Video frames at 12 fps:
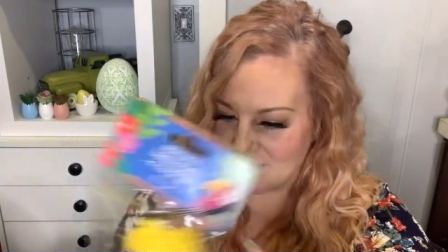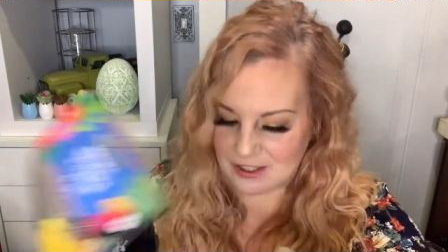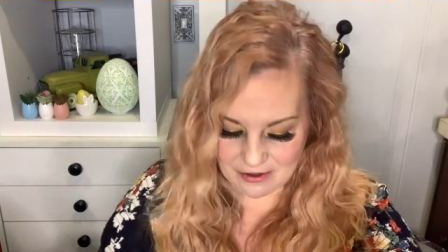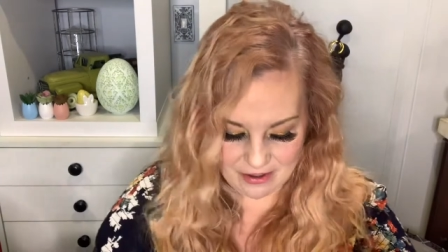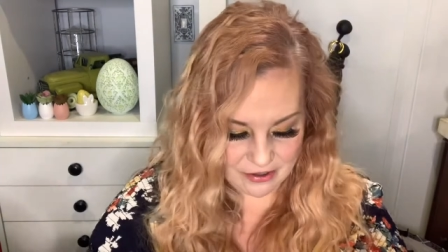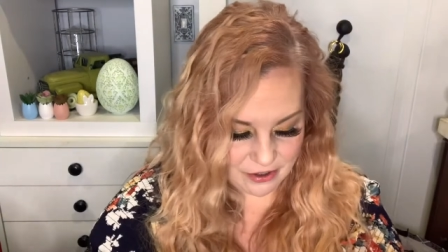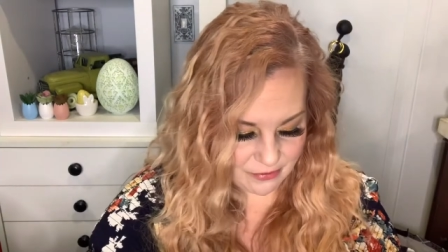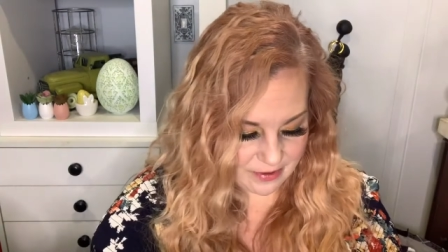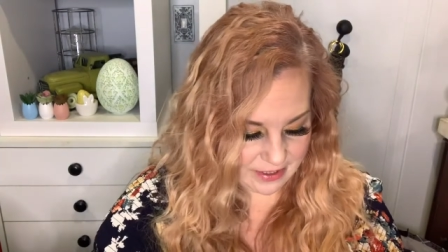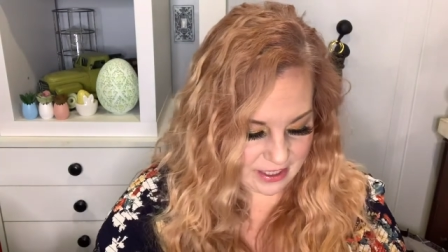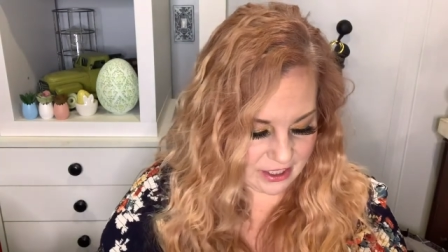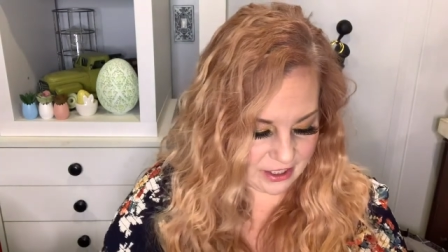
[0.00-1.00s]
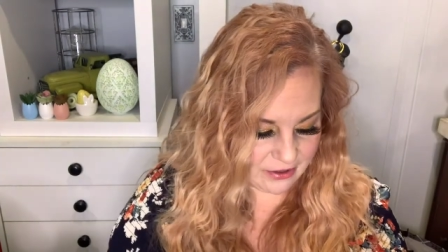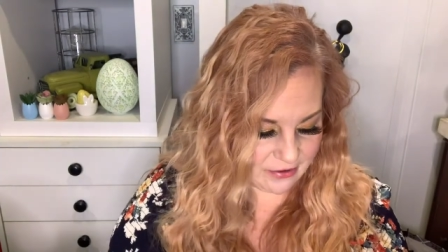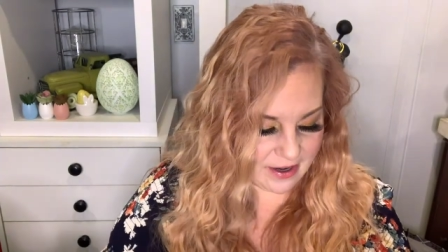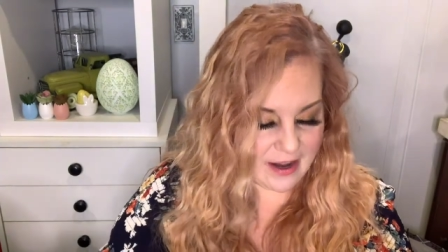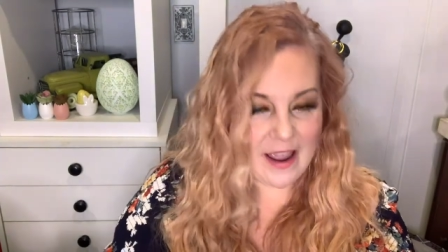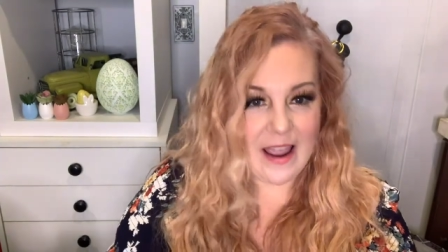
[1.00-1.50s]
So those are really cute.
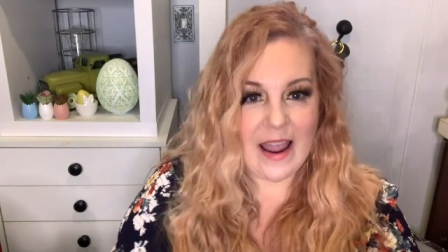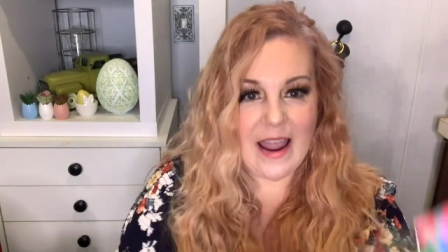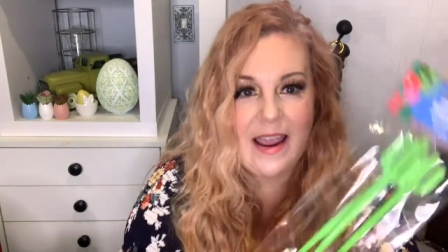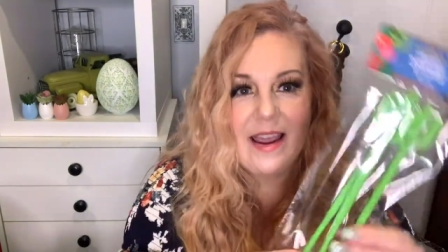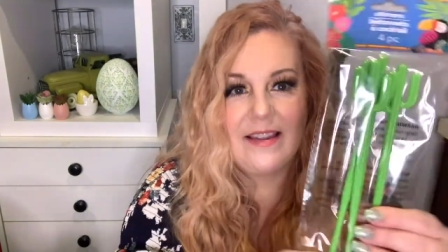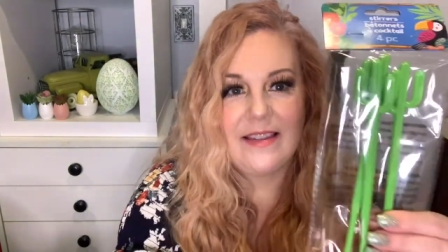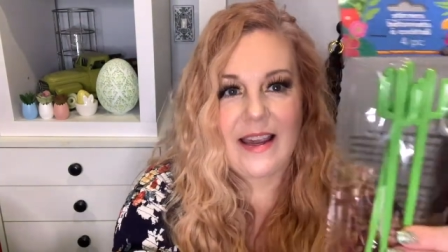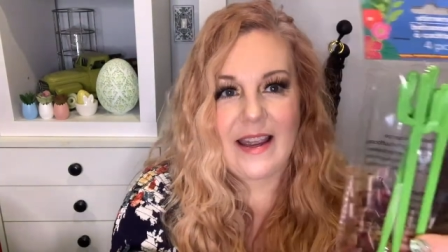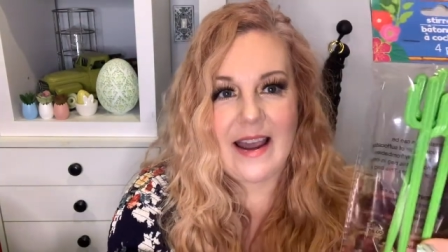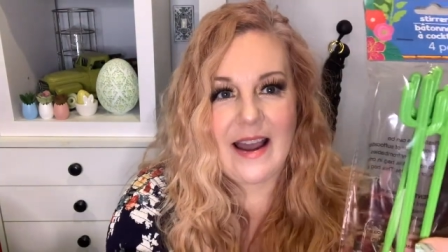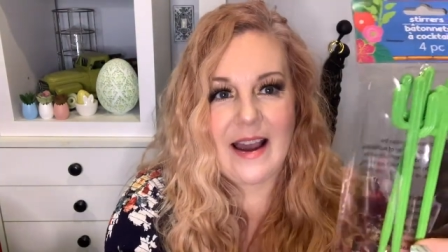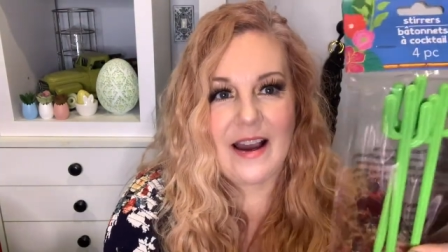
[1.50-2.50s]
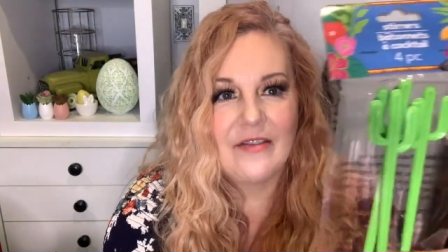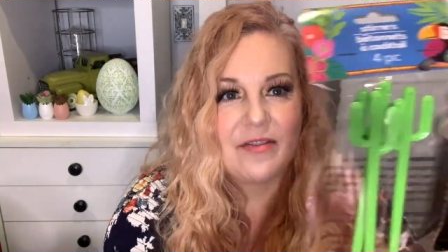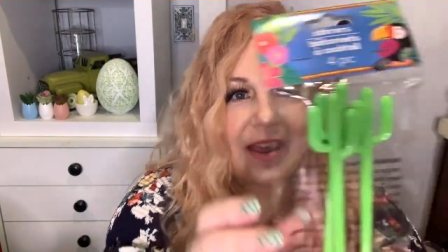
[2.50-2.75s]
And they have